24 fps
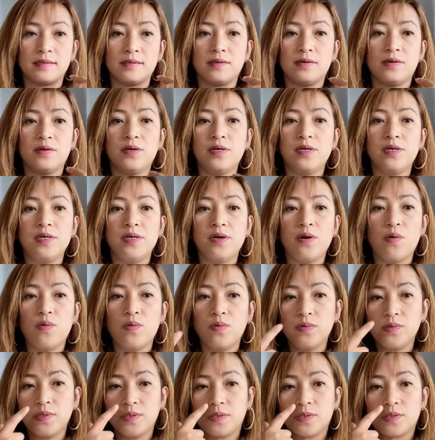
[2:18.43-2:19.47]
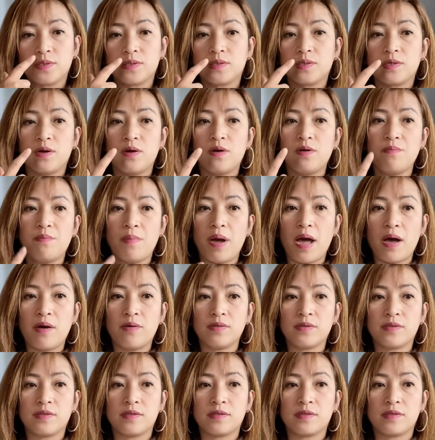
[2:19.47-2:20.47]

or nose or mouth,